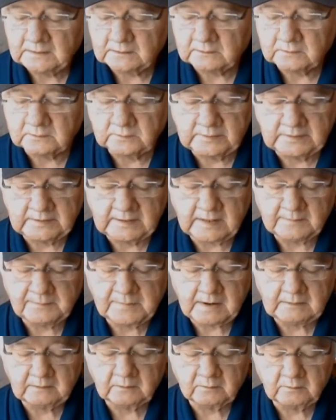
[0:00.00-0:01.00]
including a
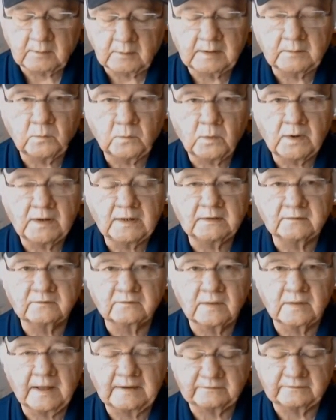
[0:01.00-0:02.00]
power run win
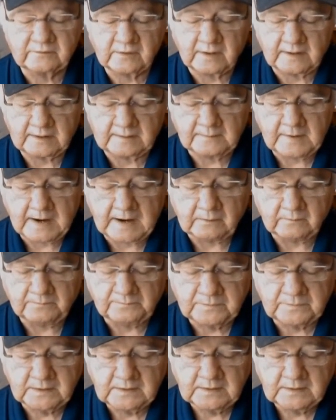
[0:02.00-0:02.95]
his last time out.